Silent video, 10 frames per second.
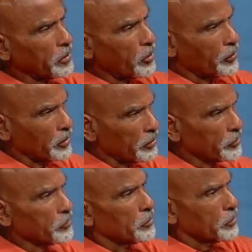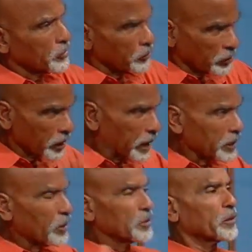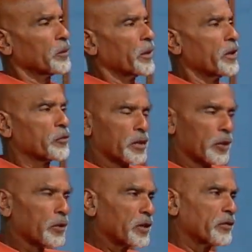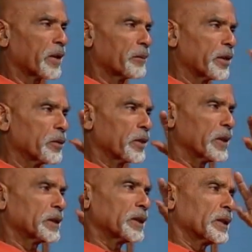lawyers to get it out of the way so there would in fact be no case.